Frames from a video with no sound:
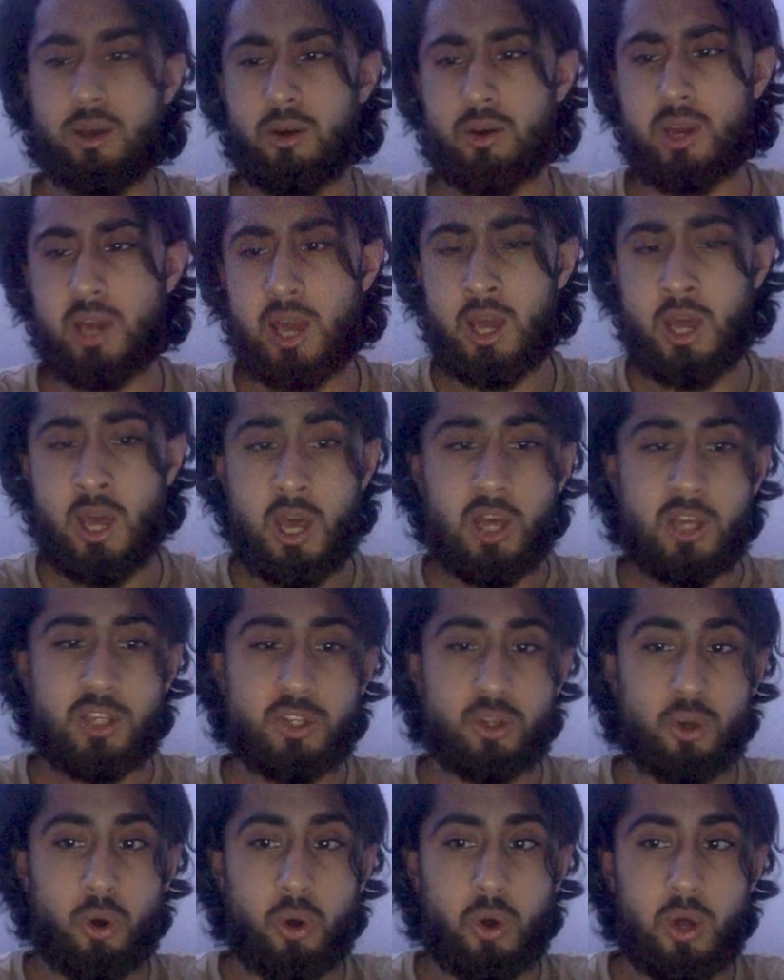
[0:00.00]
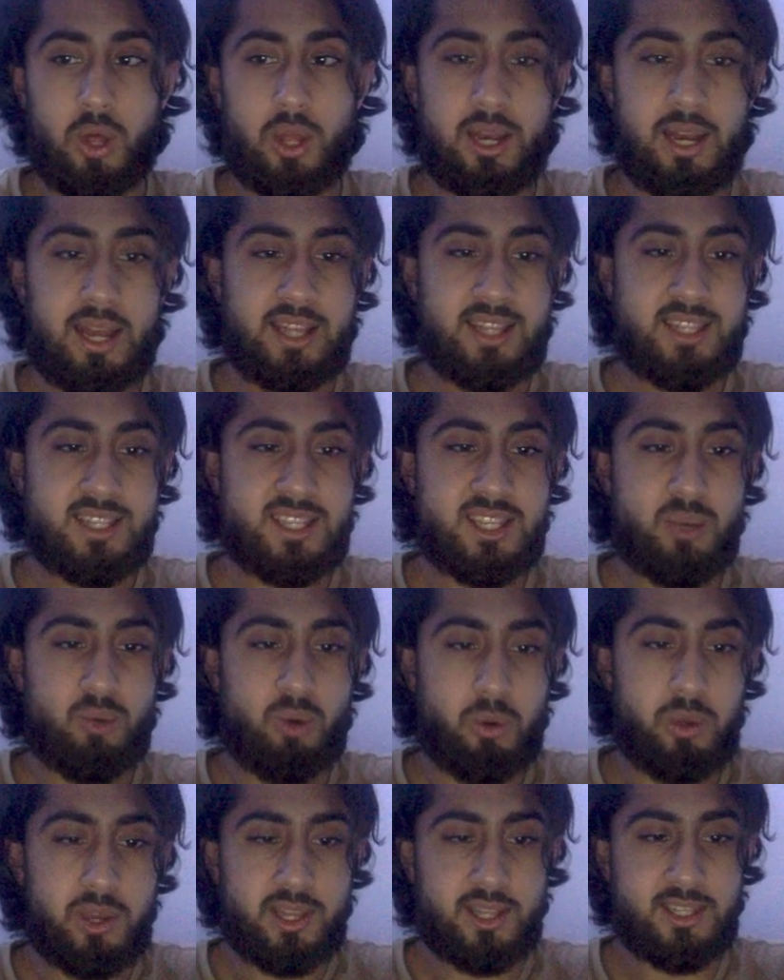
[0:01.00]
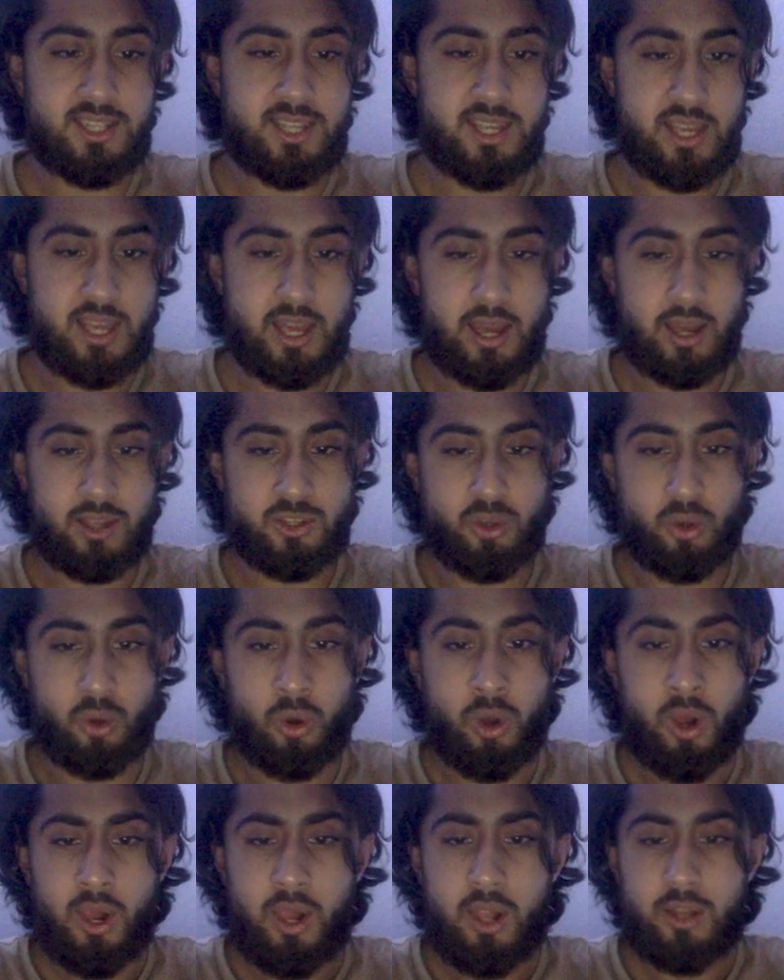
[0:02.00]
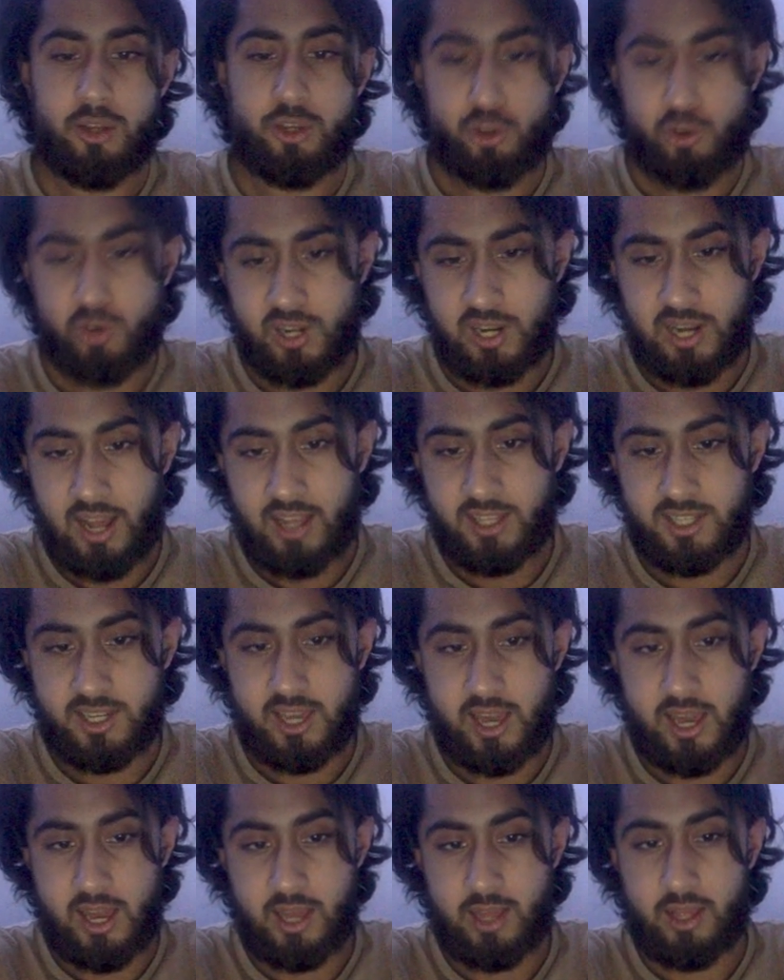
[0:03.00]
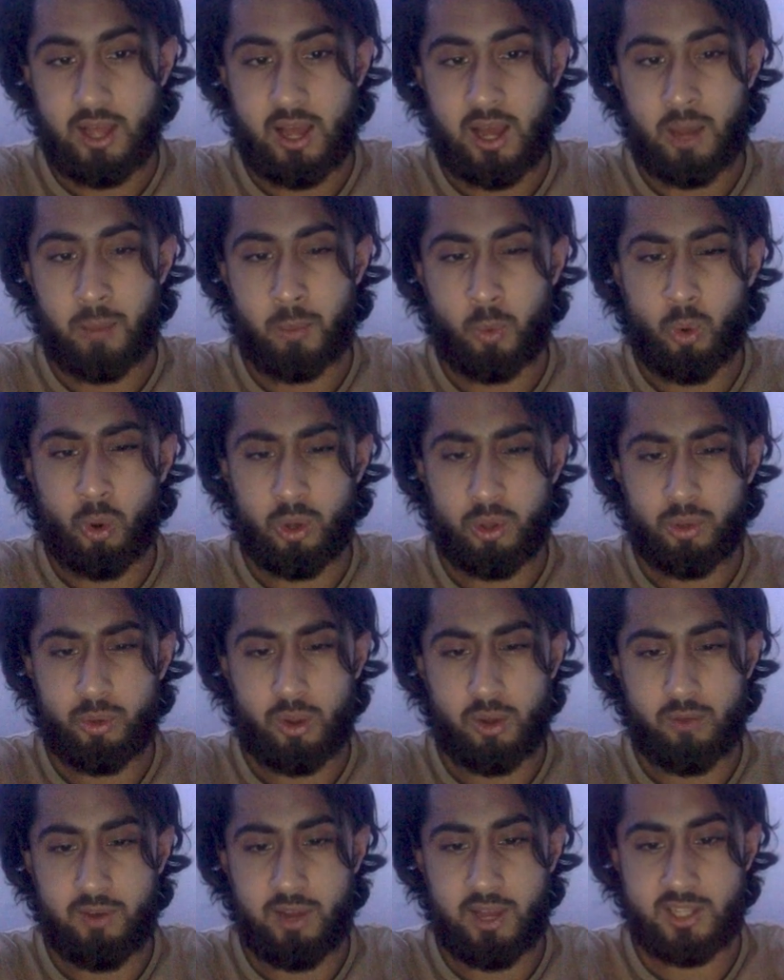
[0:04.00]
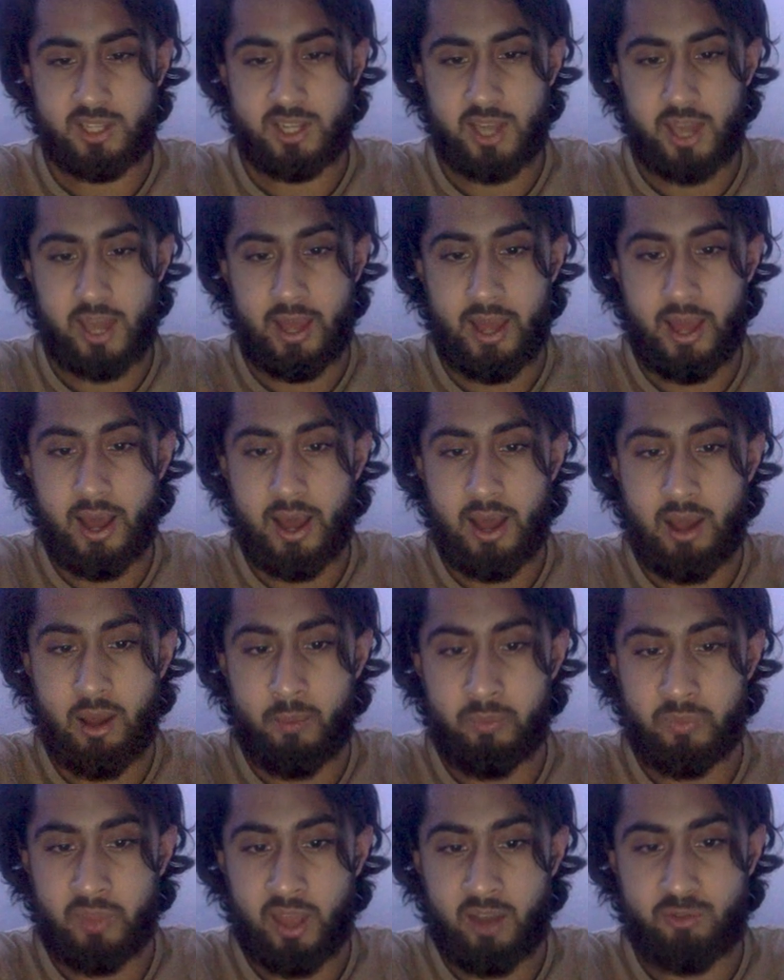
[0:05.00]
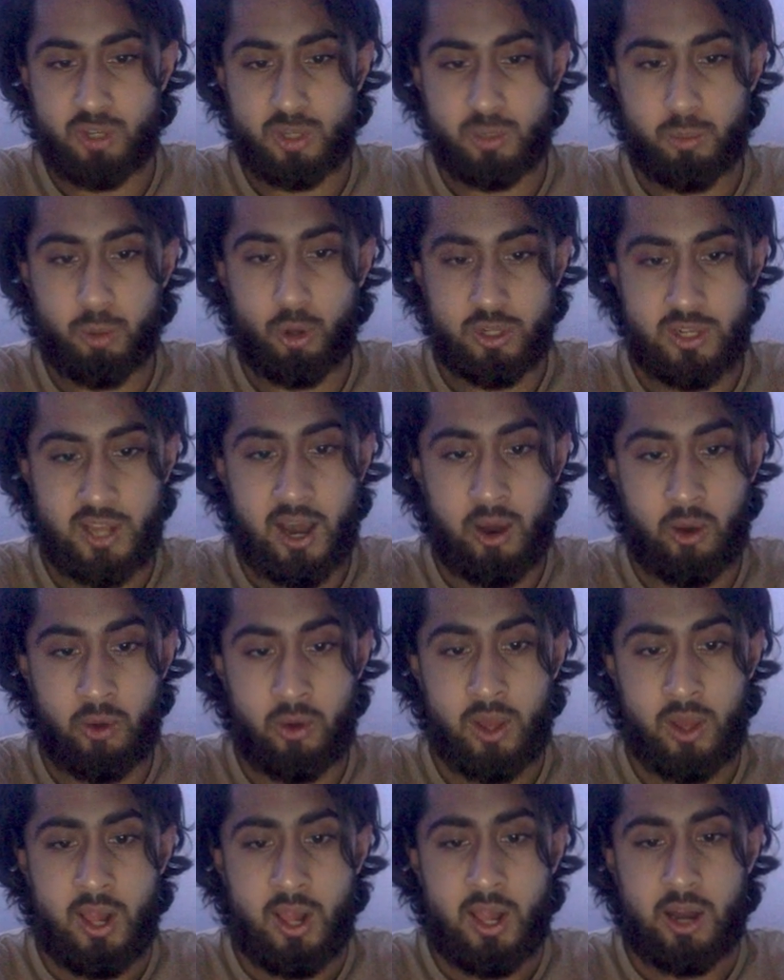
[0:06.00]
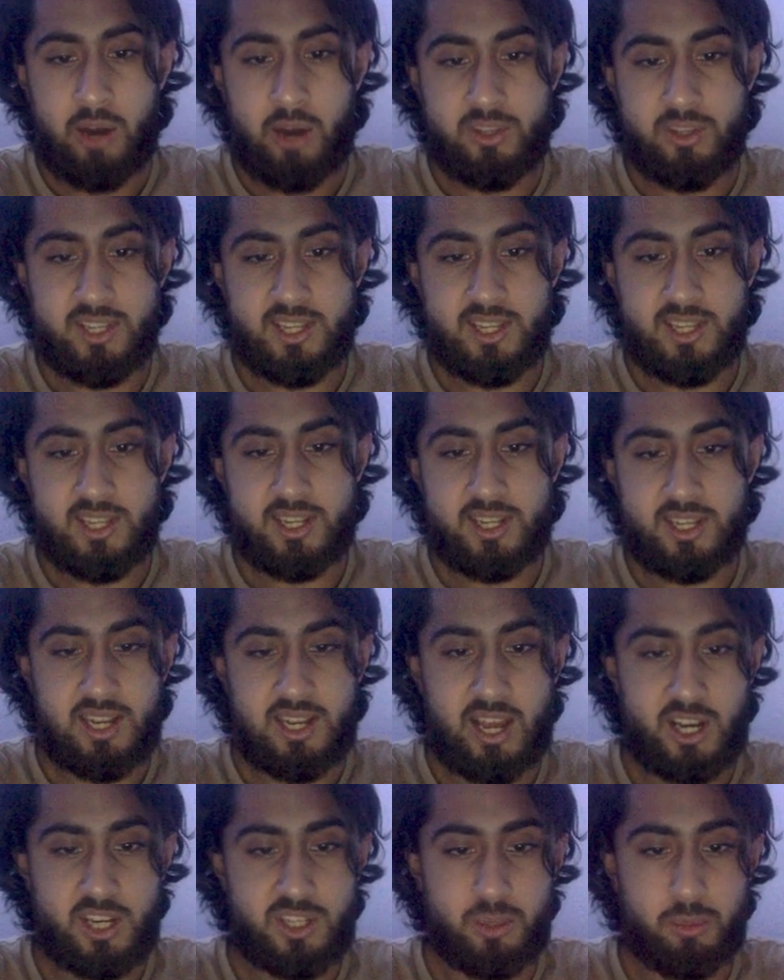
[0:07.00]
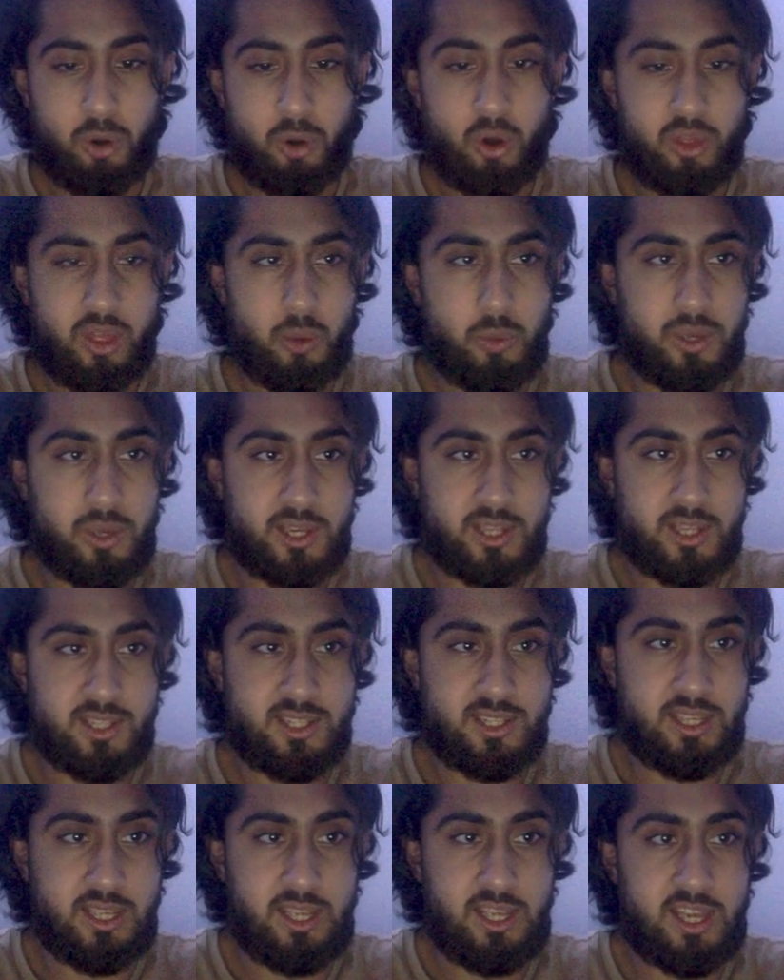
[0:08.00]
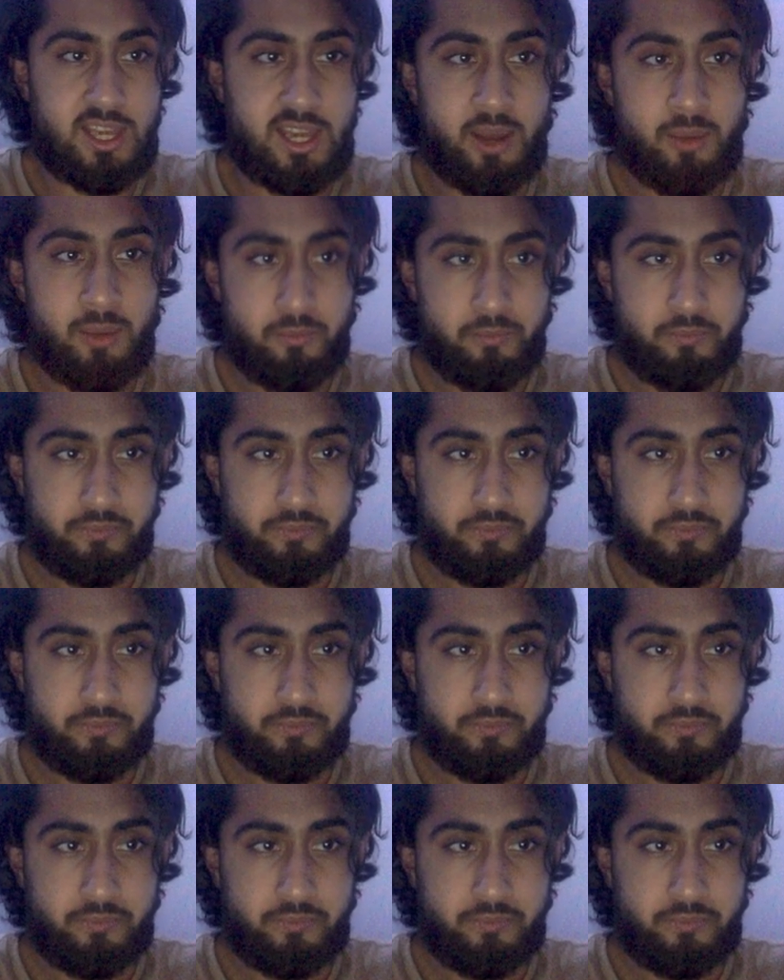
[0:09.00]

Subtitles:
Okay, so let's see what we can see here. So during last year, Q3 of last year, I've just put down a resistance slash support that we can see here,